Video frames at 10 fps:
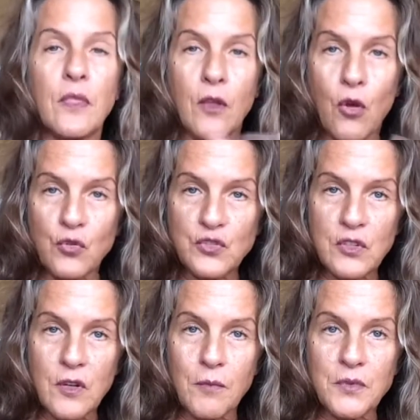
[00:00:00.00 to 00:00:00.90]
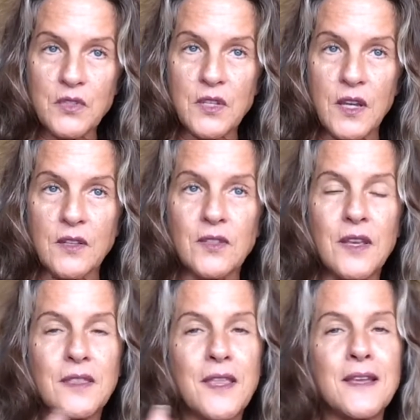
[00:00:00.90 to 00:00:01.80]
Goes to number six.
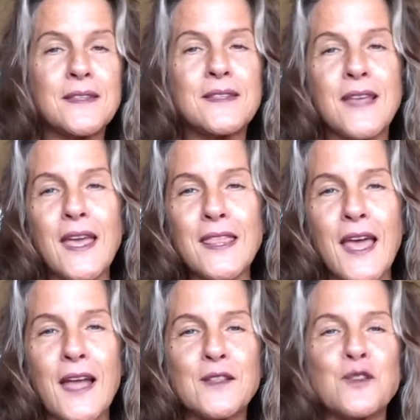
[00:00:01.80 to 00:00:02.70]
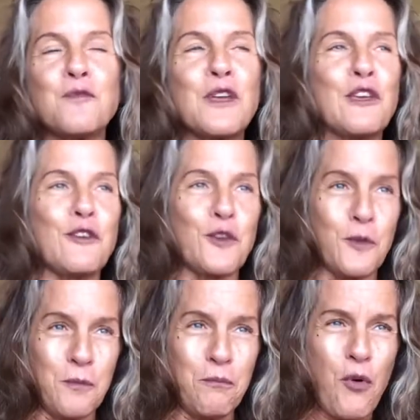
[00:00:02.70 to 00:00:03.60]
They say that to
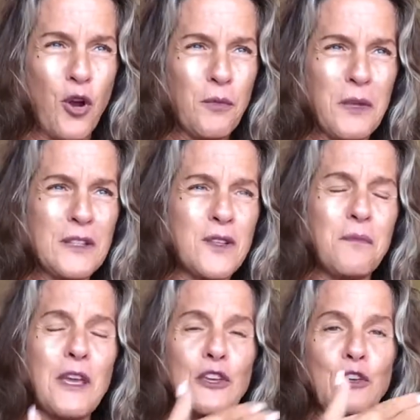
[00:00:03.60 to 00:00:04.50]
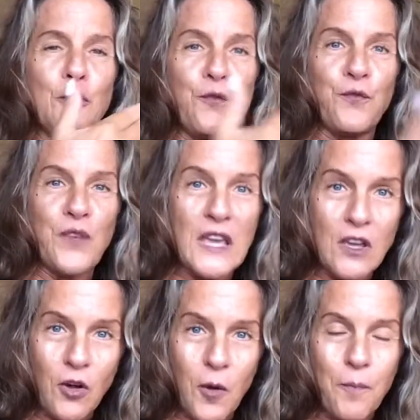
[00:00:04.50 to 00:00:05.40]
make you
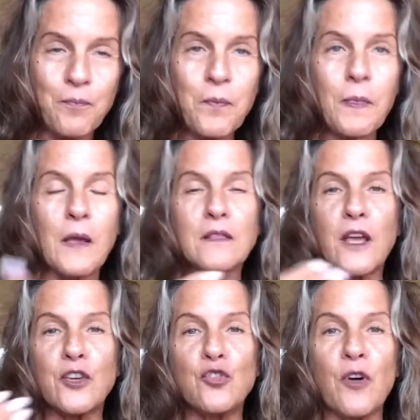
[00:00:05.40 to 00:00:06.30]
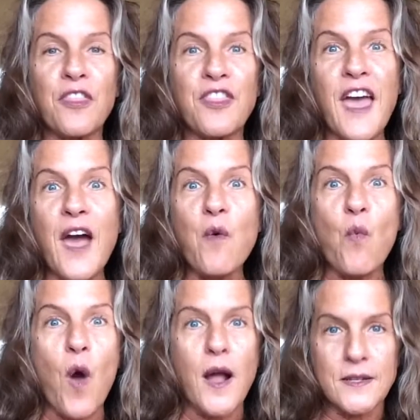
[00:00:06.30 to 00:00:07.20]
feel like you're that
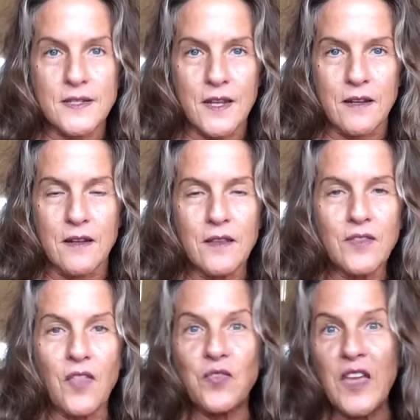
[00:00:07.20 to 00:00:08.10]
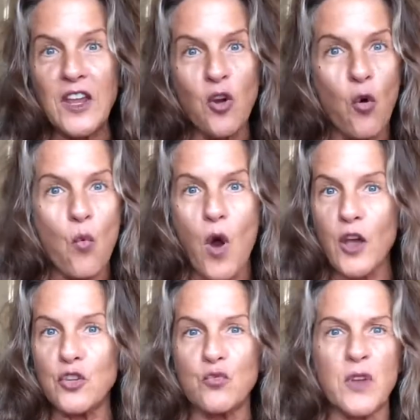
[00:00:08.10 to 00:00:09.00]
wanted, that they don't
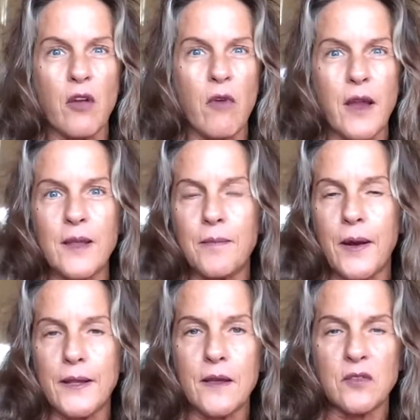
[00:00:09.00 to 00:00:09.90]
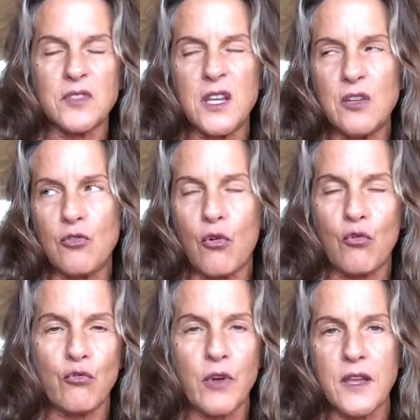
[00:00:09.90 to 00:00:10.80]
want you near anybody else. He'd go
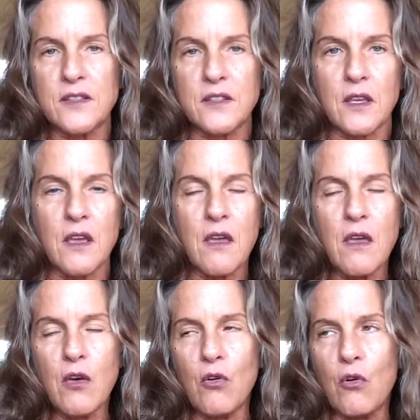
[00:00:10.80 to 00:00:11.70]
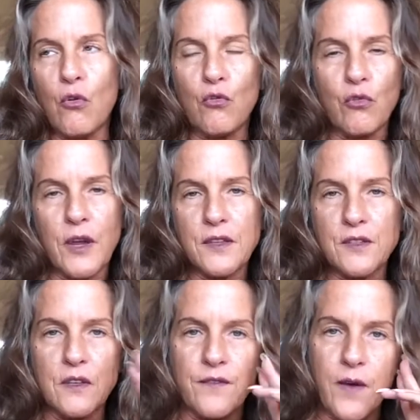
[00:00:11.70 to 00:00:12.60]
crazy. He'll go
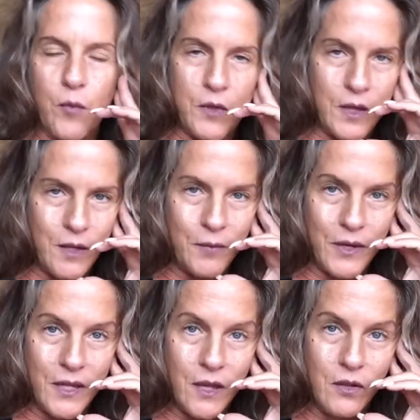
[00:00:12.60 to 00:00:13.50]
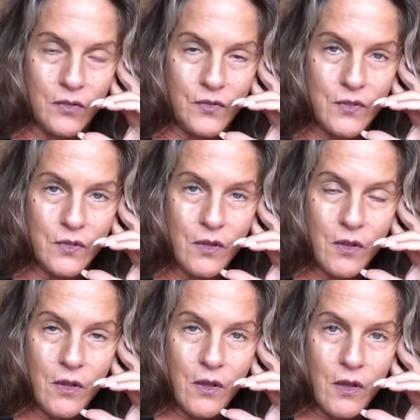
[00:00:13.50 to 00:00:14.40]
crazy if I'm with anybody else.
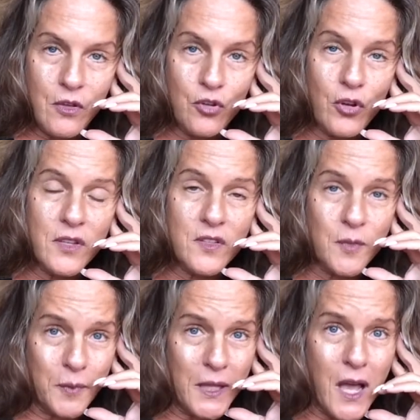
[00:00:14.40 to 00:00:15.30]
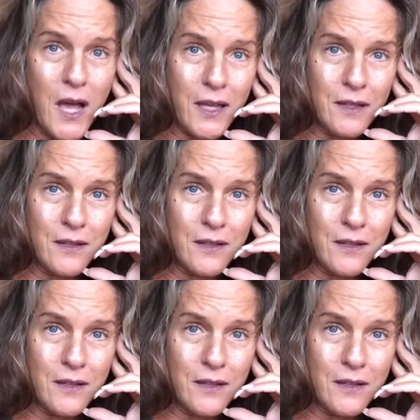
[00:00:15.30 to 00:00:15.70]
You're his supply.